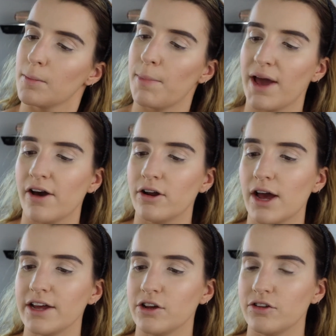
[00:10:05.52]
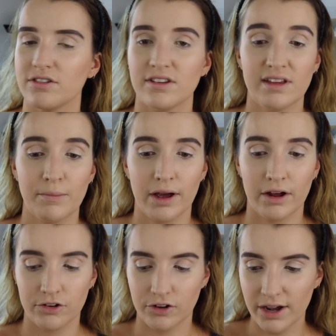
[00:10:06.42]
powder I used to set my
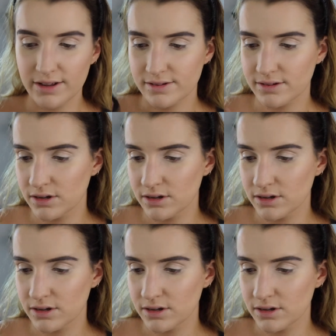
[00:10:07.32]
under eyes